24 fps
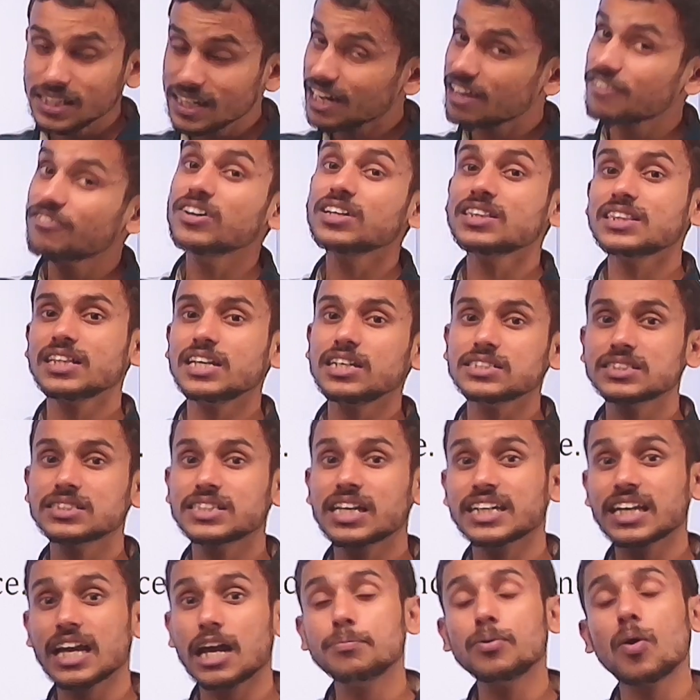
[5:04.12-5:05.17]
Nevertheless, there
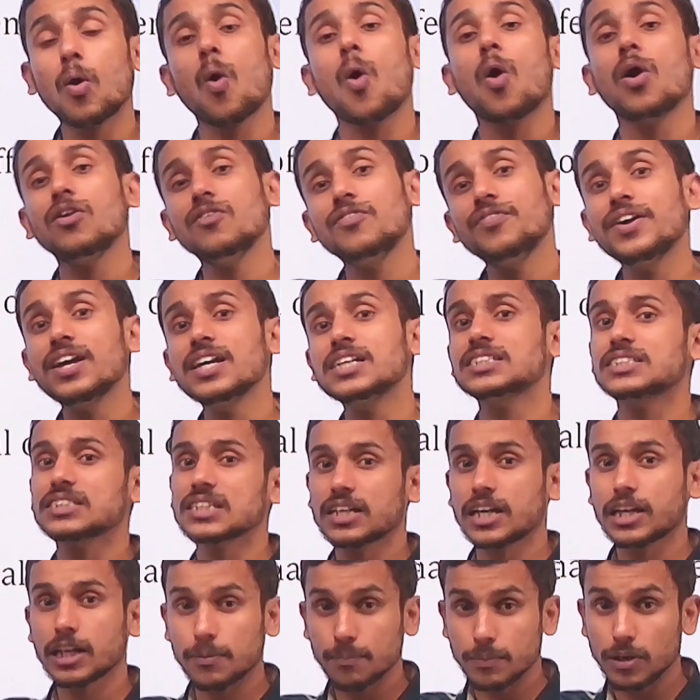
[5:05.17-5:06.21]
can be always
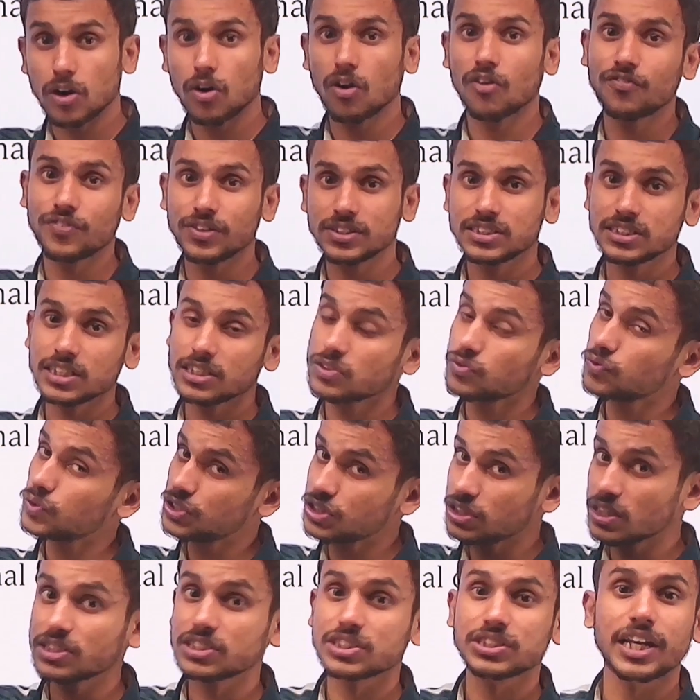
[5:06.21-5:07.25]
criminal offences which
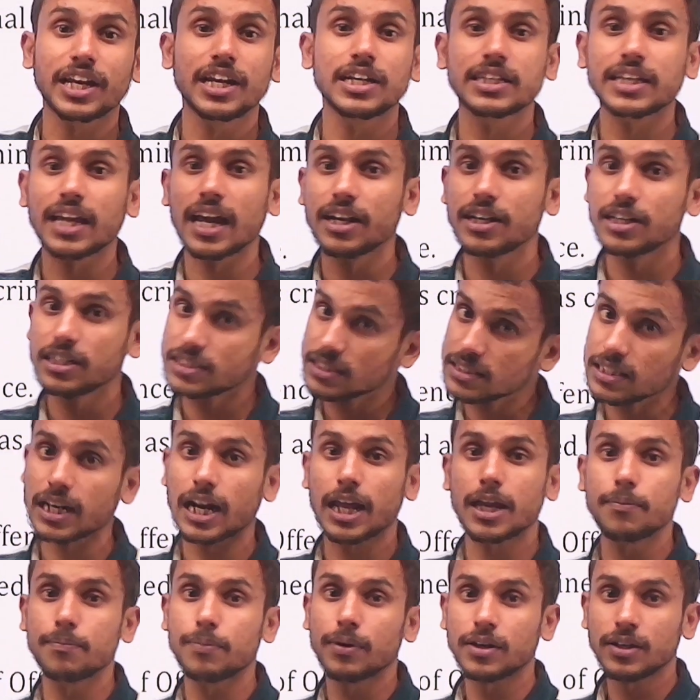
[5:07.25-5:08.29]
the state can
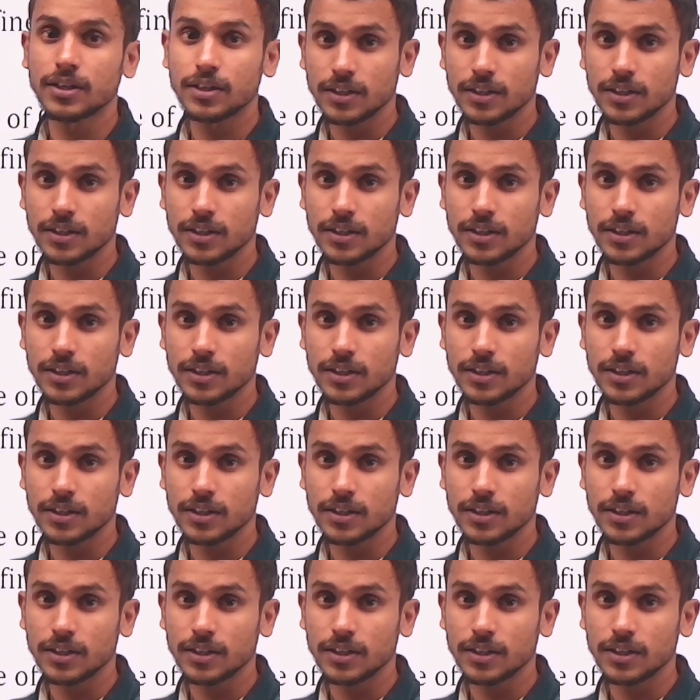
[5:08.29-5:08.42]
describe